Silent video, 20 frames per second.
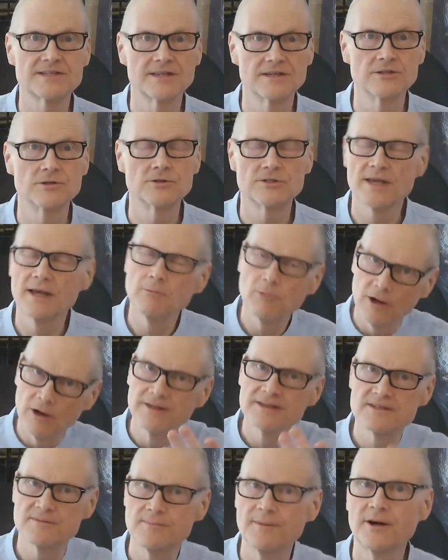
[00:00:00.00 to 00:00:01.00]
And you say, well,
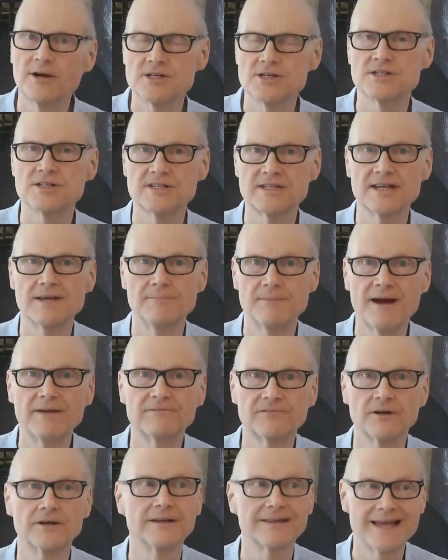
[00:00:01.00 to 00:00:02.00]
is marriage a team
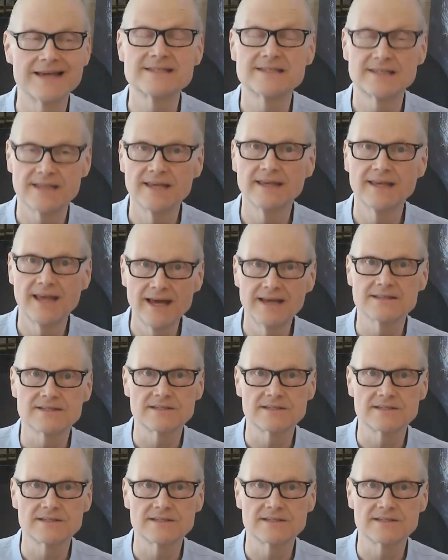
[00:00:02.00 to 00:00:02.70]
effort? And they say, yes.